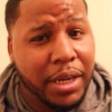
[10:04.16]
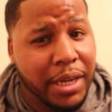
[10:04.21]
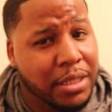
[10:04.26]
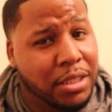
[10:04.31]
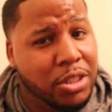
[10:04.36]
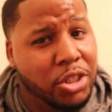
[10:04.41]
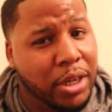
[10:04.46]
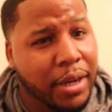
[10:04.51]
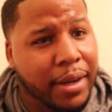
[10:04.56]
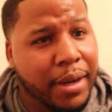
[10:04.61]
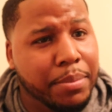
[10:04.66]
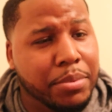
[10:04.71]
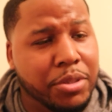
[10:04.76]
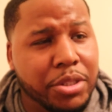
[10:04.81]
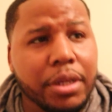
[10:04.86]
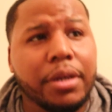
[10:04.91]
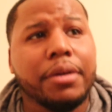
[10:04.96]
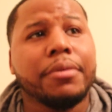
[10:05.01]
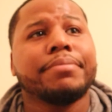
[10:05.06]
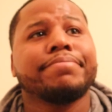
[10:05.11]
as a job.
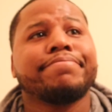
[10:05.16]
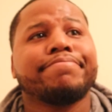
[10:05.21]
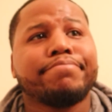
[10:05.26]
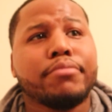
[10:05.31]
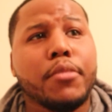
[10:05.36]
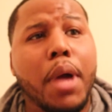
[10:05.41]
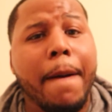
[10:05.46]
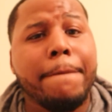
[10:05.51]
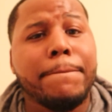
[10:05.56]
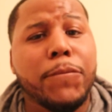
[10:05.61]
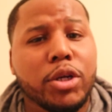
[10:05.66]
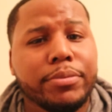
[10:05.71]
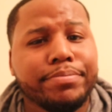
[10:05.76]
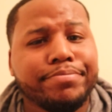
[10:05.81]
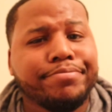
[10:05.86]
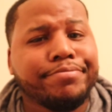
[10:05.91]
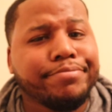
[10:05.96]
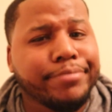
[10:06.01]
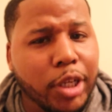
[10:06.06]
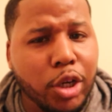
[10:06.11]
So
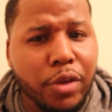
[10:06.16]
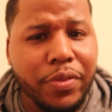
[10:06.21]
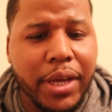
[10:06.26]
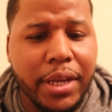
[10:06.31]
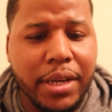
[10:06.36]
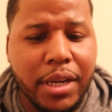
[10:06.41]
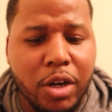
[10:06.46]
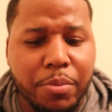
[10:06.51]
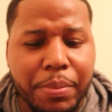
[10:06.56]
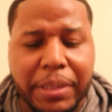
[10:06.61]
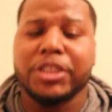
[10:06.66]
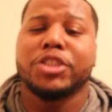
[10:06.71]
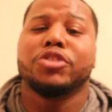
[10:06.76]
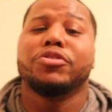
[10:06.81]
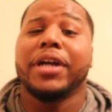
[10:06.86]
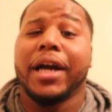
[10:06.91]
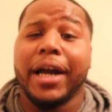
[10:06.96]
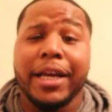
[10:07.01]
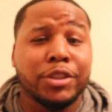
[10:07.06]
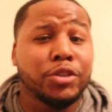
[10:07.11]
on that note, make sure
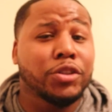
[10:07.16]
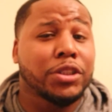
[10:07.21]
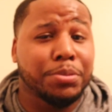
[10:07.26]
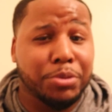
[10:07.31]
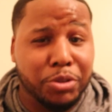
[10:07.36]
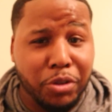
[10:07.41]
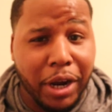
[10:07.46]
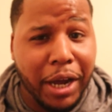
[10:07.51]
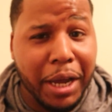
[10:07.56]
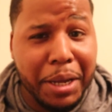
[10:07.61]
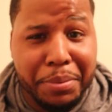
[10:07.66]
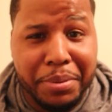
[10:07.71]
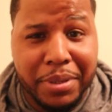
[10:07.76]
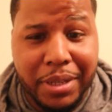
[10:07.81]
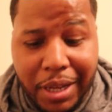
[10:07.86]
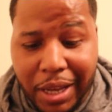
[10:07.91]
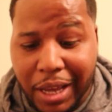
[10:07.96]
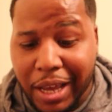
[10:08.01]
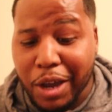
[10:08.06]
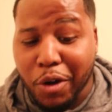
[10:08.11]
you guys do subscribe.
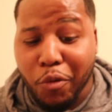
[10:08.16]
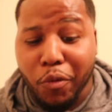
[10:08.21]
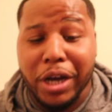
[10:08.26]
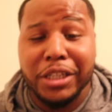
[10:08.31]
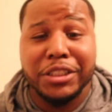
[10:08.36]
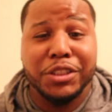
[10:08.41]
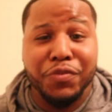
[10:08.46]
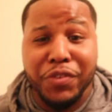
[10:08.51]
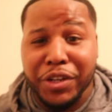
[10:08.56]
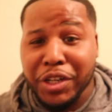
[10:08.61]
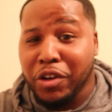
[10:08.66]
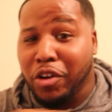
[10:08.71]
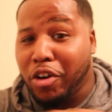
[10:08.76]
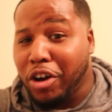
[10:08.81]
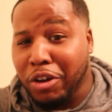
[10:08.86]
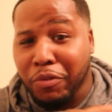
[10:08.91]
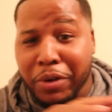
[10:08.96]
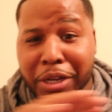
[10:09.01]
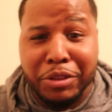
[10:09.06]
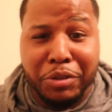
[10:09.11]
Watch the video
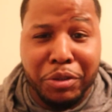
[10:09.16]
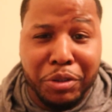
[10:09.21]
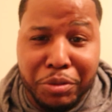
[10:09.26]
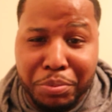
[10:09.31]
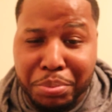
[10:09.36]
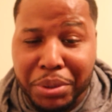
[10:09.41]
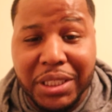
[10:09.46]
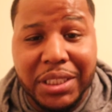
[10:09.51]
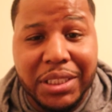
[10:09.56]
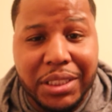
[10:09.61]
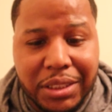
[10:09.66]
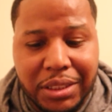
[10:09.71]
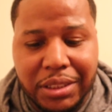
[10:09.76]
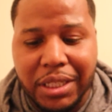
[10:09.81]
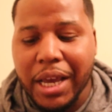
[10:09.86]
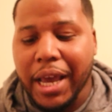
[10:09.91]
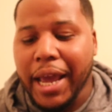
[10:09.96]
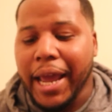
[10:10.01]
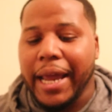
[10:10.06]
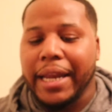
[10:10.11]
all the way through, please.
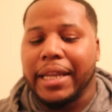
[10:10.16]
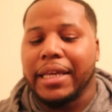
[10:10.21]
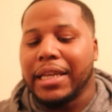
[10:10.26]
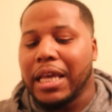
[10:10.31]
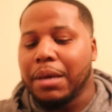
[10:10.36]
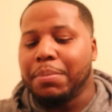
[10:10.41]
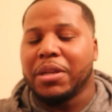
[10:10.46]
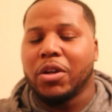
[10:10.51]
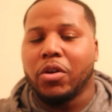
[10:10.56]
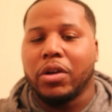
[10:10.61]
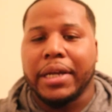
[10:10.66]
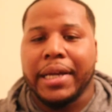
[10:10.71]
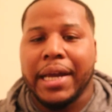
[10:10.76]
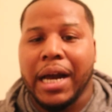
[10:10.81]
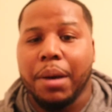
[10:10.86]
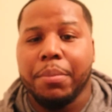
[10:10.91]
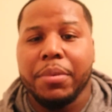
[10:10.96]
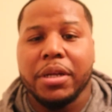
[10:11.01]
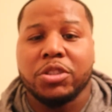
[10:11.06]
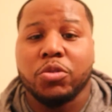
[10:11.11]
And then let me know in the
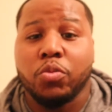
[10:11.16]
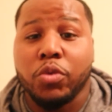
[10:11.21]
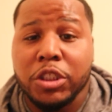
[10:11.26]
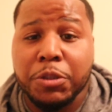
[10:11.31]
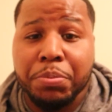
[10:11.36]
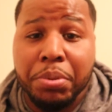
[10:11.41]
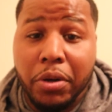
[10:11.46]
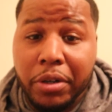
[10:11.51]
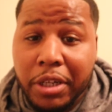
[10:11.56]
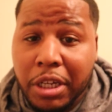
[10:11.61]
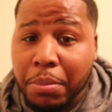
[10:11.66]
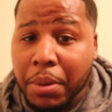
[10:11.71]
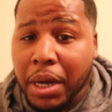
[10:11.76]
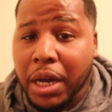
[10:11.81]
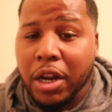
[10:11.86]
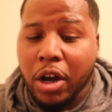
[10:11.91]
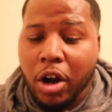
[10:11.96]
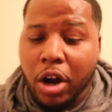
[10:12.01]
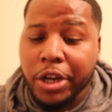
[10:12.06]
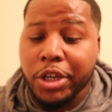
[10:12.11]
comments which
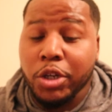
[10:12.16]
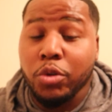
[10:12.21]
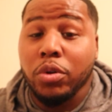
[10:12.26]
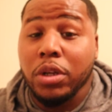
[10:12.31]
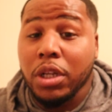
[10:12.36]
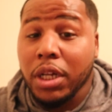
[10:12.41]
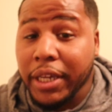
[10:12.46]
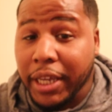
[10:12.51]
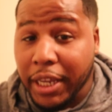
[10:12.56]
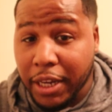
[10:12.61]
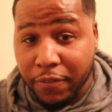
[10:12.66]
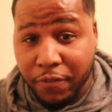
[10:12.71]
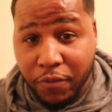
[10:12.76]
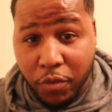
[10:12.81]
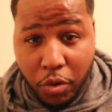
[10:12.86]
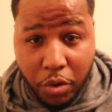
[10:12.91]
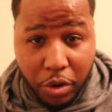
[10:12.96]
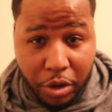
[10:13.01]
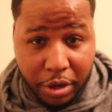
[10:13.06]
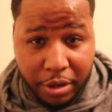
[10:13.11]
Pokemon are you looking
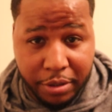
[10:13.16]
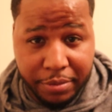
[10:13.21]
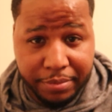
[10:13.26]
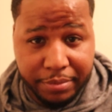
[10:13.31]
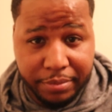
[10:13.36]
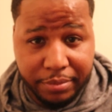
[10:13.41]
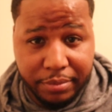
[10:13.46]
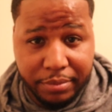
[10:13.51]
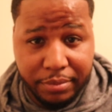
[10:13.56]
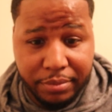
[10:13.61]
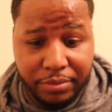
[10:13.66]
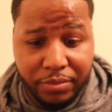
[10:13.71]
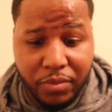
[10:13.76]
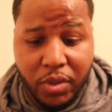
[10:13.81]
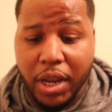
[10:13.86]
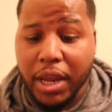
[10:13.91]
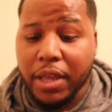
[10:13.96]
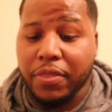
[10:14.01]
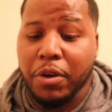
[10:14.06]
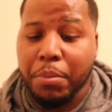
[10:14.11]
for
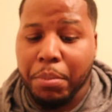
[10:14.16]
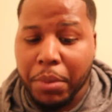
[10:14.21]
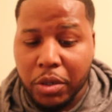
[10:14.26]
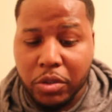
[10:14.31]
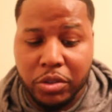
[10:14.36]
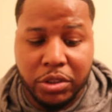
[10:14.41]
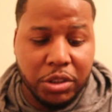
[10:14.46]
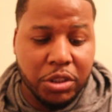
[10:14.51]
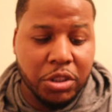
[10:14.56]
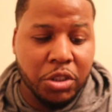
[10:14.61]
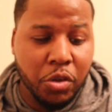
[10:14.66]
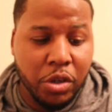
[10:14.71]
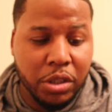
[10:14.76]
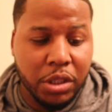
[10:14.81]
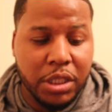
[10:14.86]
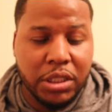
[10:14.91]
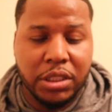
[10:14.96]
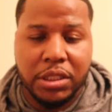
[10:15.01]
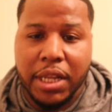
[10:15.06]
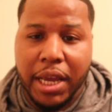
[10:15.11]
the most during
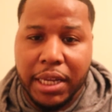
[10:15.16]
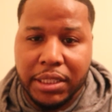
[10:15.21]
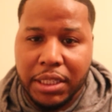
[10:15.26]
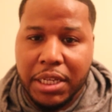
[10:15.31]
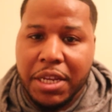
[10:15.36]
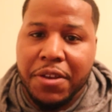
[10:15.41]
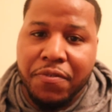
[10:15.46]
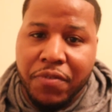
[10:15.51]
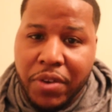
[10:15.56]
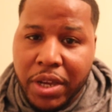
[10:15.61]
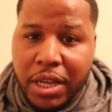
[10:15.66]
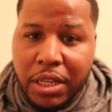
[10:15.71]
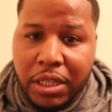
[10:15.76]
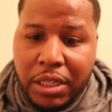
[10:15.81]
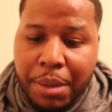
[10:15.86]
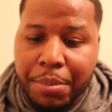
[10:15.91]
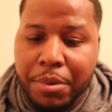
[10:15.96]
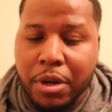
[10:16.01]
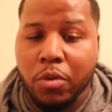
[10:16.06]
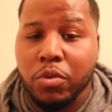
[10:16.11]
this next event.
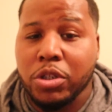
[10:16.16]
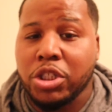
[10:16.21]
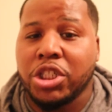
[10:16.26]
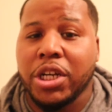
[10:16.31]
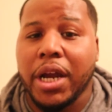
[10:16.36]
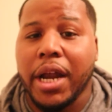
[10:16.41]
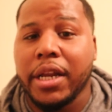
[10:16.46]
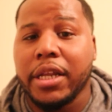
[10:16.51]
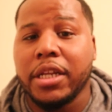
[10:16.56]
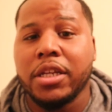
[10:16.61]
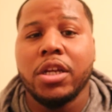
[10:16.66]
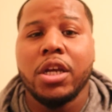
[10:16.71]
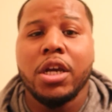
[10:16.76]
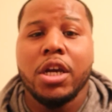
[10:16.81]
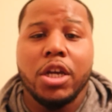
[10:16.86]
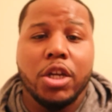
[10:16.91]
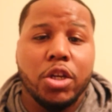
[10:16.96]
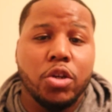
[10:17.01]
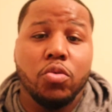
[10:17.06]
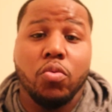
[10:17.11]
Let me know what shiny
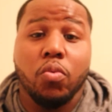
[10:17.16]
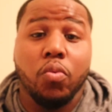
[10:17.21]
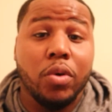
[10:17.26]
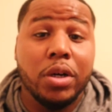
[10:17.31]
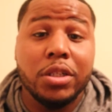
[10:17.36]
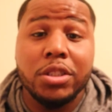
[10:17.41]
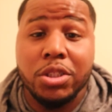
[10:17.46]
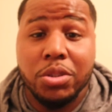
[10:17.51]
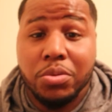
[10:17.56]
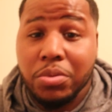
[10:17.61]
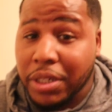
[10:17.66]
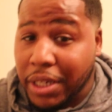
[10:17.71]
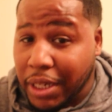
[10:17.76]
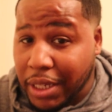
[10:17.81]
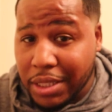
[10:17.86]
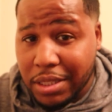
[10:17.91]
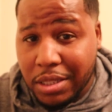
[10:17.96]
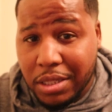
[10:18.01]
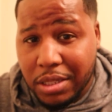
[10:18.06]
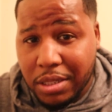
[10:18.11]
you want to
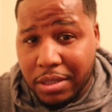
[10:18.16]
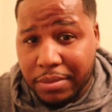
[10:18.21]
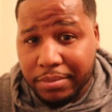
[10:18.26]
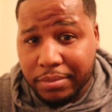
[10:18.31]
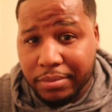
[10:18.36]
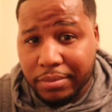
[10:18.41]
get.